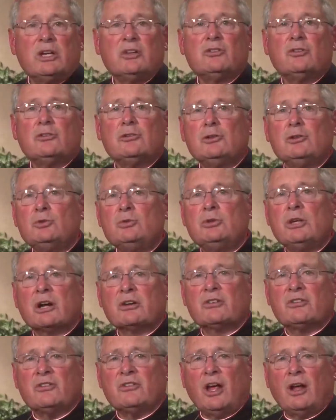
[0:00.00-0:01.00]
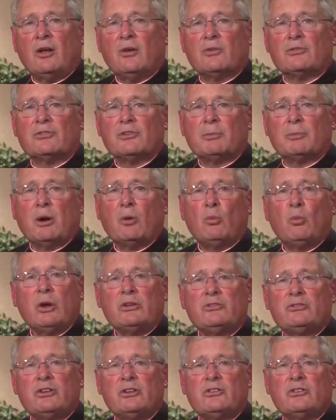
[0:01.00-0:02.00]
We can delude ourselves about
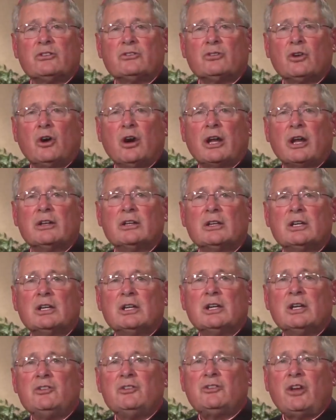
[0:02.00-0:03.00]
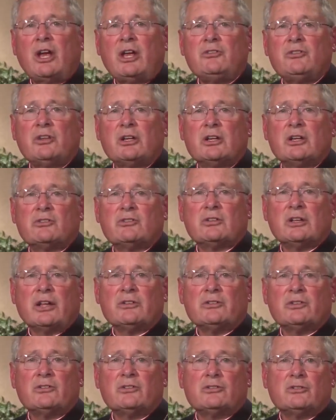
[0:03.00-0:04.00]
what Jesus taught, changing his
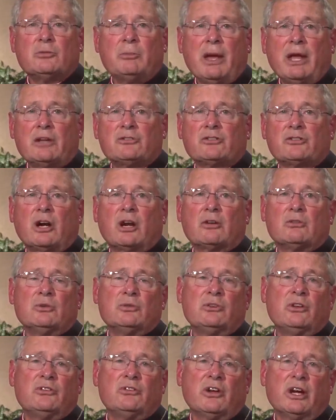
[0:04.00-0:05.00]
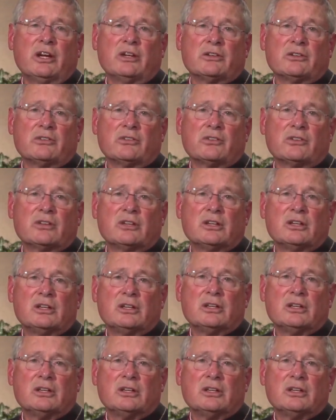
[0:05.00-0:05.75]
lessons to match our own desires.